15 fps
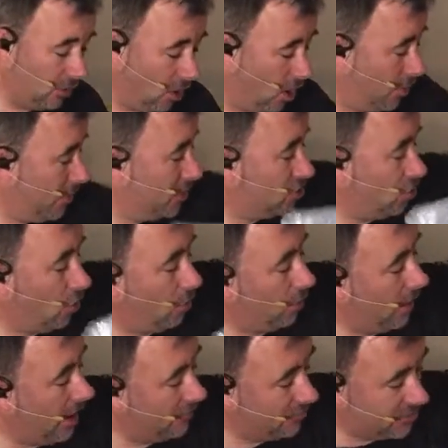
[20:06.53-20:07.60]
Comic Joel
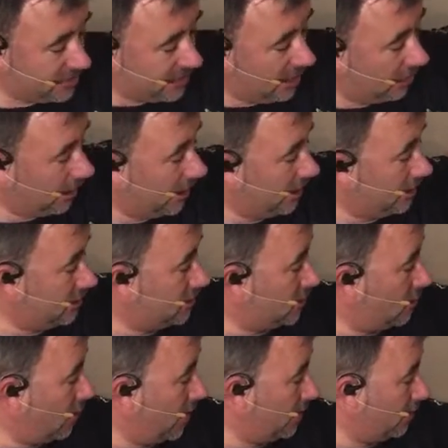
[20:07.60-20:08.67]
will ever sell his.
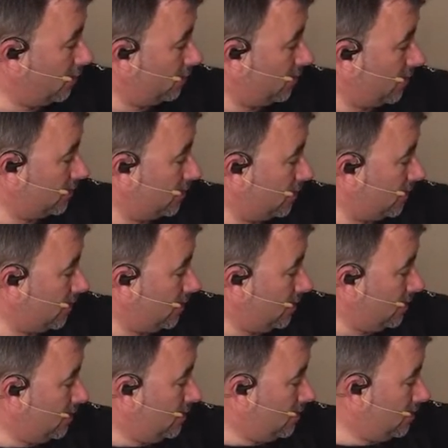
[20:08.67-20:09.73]
So I don't think that
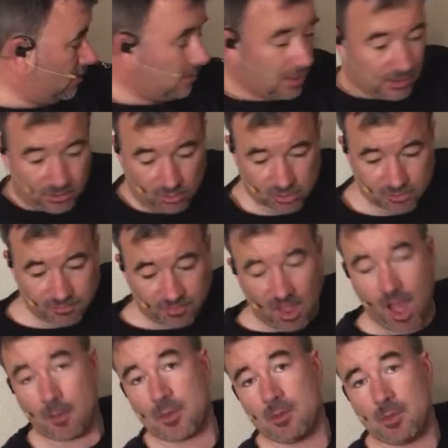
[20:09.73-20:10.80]
those
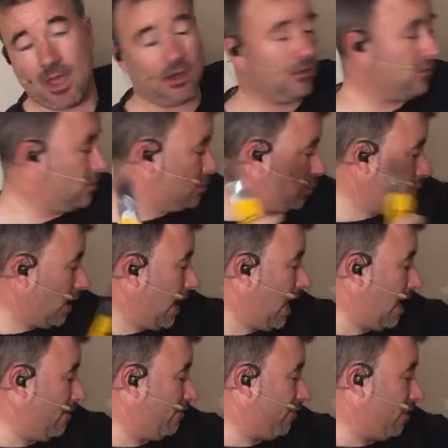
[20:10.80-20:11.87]
floppy metals will
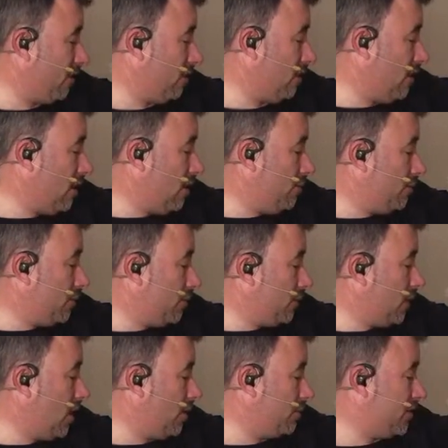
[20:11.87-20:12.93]
ever
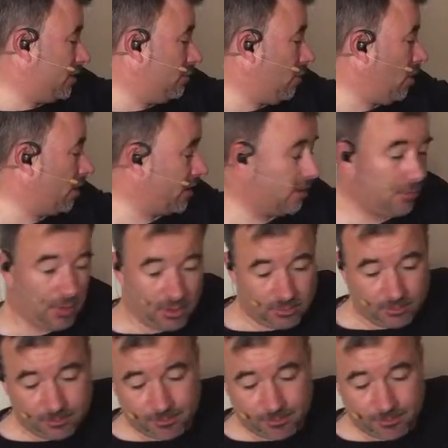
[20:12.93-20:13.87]
come to the market, man.